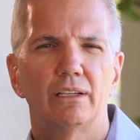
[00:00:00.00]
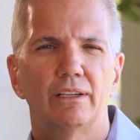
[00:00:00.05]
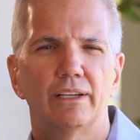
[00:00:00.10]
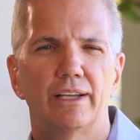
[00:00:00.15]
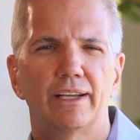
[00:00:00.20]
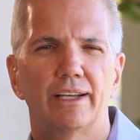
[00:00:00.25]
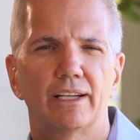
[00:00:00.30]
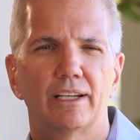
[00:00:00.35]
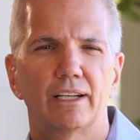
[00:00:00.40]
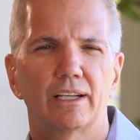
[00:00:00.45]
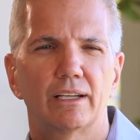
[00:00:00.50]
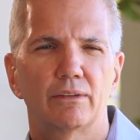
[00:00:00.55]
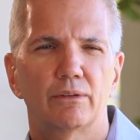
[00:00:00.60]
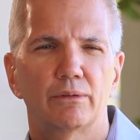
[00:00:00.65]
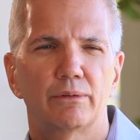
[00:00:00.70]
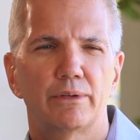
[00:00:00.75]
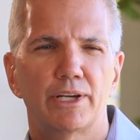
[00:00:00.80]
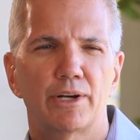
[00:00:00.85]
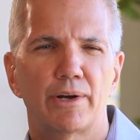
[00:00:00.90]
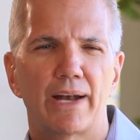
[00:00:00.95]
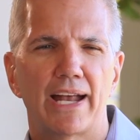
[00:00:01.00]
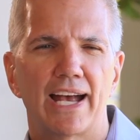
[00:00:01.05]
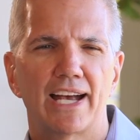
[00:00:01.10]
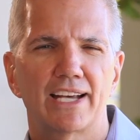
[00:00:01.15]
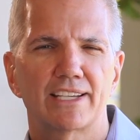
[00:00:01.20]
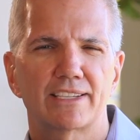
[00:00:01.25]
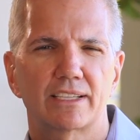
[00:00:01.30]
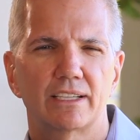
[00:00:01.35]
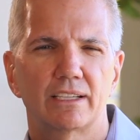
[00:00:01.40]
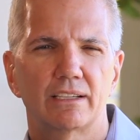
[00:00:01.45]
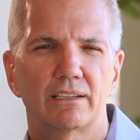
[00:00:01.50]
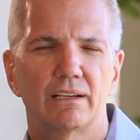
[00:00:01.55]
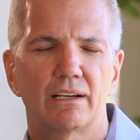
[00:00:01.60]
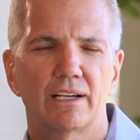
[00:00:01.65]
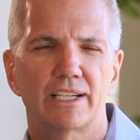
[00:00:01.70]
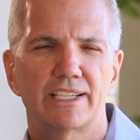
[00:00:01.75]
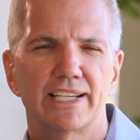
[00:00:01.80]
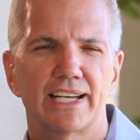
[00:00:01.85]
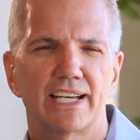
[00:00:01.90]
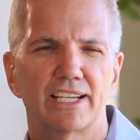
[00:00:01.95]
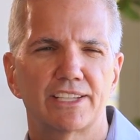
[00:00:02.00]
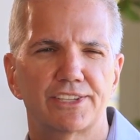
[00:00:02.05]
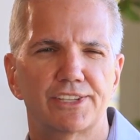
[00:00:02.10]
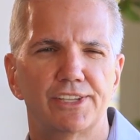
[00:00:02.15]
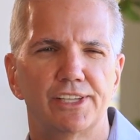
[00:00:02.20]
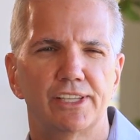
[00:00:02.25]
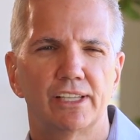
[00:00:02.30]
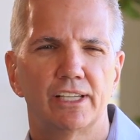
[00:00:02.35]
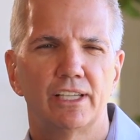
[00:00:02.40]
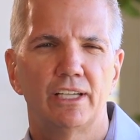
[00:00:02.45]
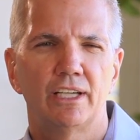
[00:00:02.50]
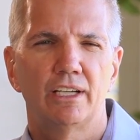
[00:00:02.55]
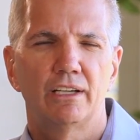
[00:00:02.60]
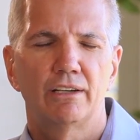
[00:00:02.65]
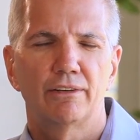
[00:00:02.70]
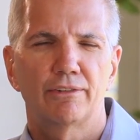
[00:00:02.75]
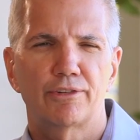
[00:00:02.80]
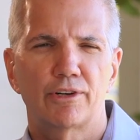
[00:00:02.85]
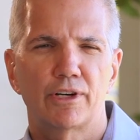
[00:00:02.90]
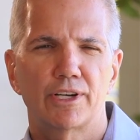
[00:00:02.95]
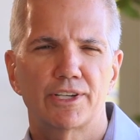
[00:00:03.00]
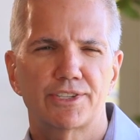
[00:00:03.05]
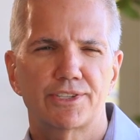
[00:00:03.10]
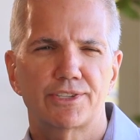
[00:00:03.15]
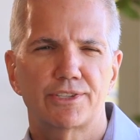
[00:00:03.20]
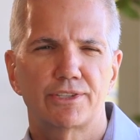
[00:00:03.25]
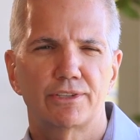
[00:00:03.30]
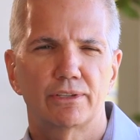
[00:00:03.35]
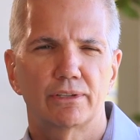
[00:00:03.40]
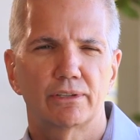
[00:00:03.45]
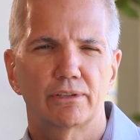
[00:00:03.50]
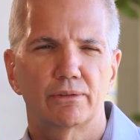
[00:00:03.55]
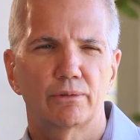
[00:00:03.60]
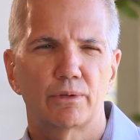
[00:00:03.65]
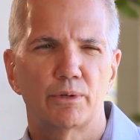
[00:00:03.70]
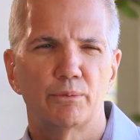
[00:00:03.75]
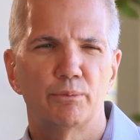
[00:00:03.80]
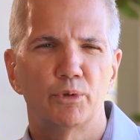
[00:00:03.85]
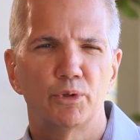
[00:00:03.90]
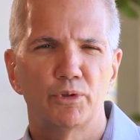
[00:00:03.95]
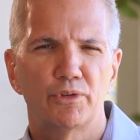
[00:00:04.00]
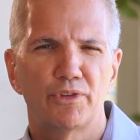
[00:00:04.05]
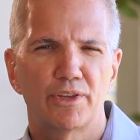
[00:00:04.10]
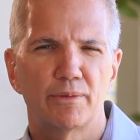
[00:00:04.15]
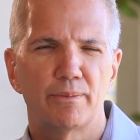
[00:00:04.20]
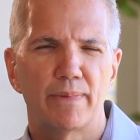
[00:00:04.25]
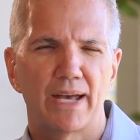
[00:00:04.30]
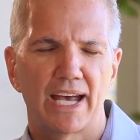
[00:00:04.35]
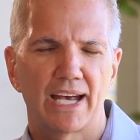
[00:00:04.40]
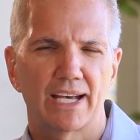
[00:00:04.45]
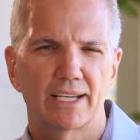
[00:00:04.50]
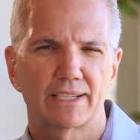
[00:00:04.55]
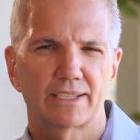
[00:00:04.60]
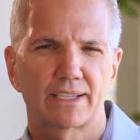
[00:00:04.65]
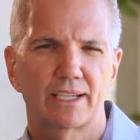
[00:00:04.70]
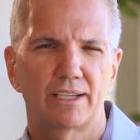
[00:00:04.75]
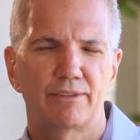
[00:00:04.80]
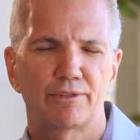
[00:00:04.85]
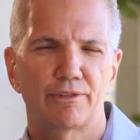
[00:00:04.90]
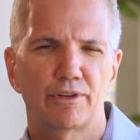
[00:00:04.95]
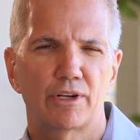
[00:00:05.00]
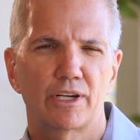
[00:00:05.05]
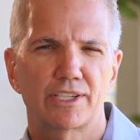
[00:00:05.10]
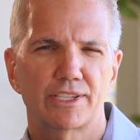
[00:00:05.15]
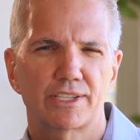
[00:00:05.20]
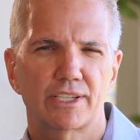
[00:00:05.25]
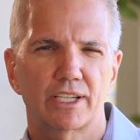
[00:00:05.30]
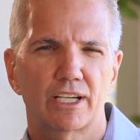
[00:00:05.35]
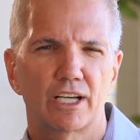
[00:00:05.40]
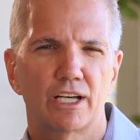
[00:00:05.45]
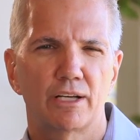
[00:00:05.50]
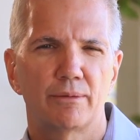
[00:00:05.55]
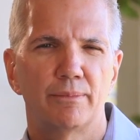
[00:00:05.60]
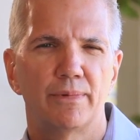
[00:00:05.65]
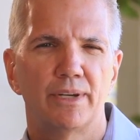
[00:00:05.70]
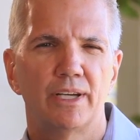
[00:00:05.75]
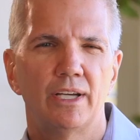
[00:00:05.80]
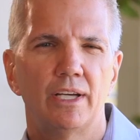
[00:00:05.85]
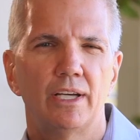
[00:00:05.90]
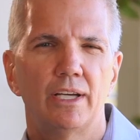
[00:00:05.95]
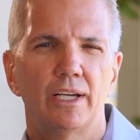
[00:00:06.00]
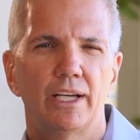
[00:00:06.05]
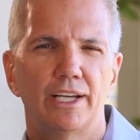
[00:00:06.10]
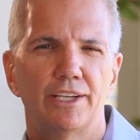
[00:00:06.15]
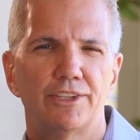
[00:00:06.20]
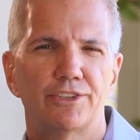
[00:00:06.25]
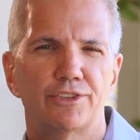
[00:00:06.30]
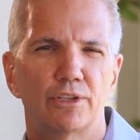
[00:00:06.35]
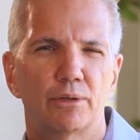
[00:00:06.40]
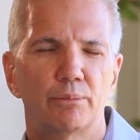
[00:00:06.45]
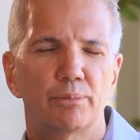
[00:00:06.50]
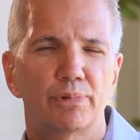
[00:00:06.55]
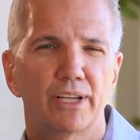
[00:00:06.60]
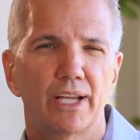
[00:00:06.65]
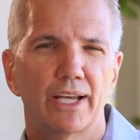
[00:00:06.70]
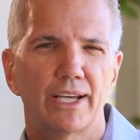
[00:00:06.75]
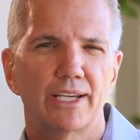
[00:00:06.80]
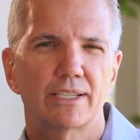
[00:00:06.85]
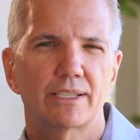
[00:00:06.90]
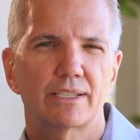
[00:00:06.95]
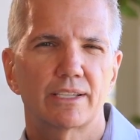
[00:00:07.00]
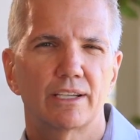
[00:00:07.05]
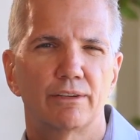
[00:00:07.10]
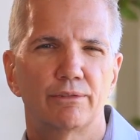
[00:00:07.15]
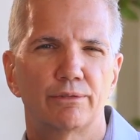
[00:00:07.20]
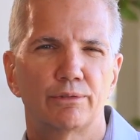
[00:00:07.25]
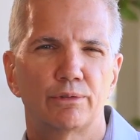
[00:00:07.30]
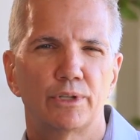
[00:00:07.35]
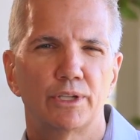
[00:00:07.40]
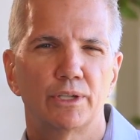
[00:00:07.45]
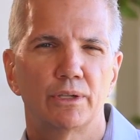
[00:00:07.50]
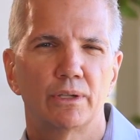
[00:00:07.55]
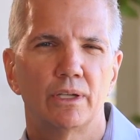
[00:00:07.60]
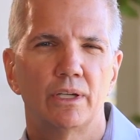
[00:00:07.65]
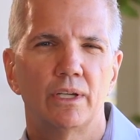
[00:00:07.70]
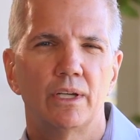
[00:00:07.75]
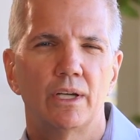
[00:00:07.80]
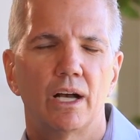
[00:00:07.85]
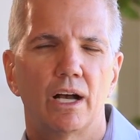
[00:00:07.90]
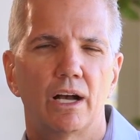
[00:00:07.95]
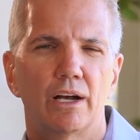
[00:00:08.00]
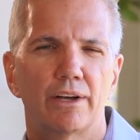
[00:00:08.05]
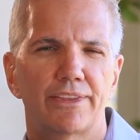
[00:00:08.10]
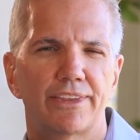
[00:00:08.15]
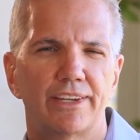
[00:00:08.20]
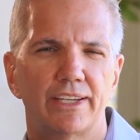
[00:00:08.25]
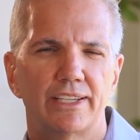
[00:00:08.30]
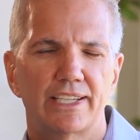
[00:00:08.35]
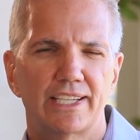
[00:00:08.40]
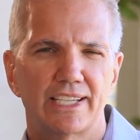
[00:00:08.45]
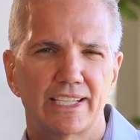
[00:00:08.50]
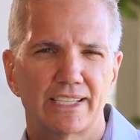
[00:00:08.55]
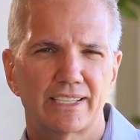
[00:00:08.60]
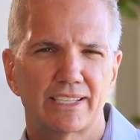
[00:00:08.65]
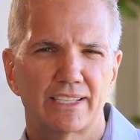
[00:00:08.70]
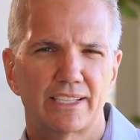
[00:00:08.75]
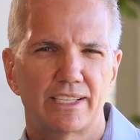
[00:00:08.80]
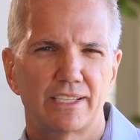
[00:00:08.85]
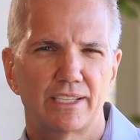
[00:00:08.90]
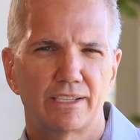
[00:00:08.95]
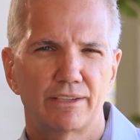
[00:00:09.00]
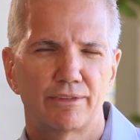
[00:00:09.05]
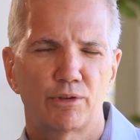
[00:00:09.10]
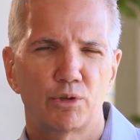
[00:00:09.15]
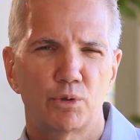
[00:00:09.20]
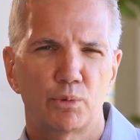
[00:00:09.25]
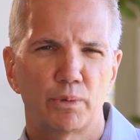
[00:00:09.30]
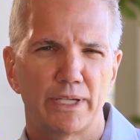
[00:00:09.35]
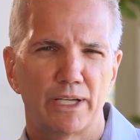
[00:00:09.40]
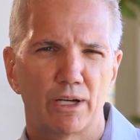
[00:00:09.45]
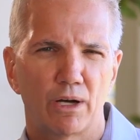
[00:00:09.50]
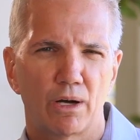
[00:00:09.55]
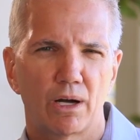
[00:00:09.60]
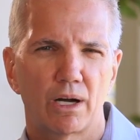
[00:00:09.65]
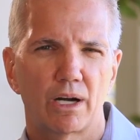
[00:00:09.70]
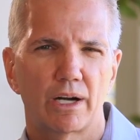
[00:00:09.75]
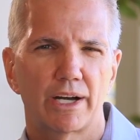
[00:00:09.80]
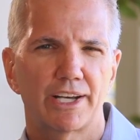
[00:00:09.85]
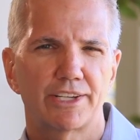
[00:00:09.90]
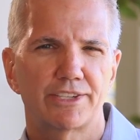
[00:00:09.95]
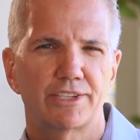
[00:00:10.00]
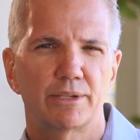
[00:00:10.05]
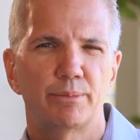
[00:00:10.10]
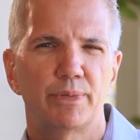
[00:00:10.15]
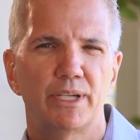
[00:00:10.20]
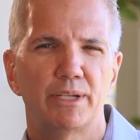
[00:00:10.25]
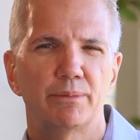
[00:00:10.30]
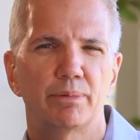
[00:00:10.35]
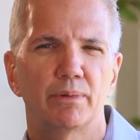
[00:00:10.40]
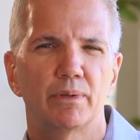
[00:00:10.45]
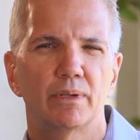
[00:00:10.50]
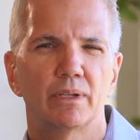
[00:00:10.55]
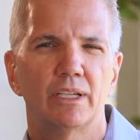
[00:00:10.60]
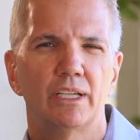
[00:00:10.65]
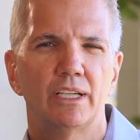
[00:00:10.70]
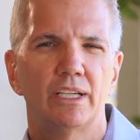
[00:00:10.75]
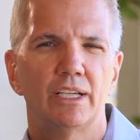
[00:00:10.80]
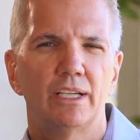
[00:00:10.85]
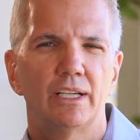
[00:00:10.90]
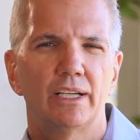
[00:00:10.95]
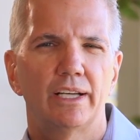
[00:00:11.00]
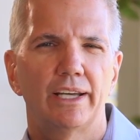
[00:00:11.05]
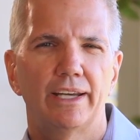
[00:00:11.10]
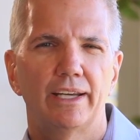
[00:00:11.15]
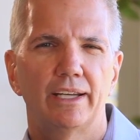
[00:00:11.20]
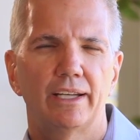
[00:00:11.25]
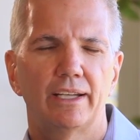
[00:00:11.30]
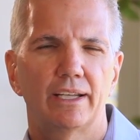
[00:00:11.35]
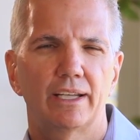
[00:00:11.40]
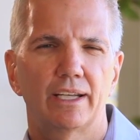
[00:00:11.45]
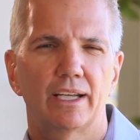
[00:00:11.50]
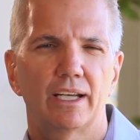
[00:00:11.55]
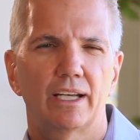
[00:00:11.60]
that we are asking, God's asking for us to remove the mask and for us to come into a place of real authenticity of who we are as a people. And